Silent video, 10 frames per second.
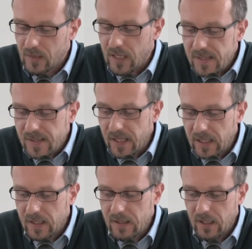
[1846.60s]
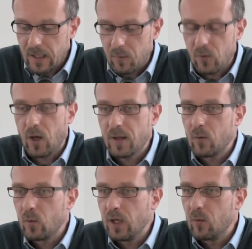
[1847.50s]
is needed, but rather
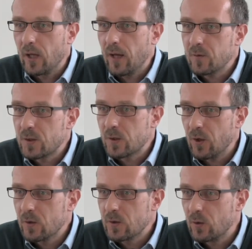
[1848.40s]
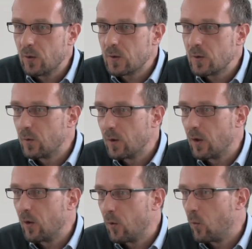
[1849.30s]
we have to turn to
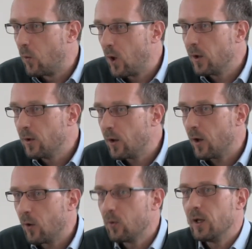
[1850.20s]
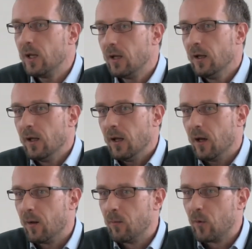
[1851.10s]
the one only
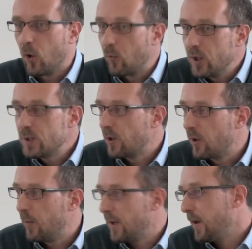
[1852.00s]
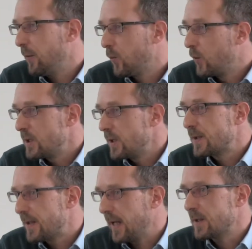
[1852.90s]
original madhab, which
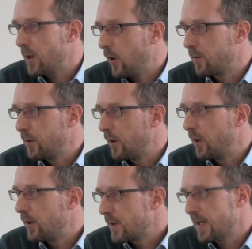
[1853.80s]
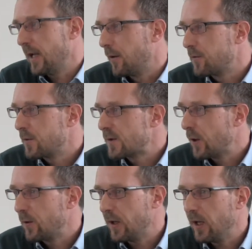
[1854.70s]
is that of the Salaf.
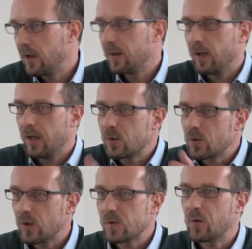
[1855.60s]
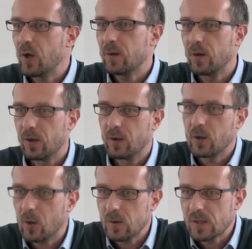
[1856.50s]
So they transferred the
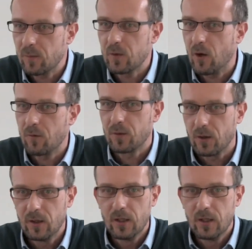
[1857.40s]
concept of the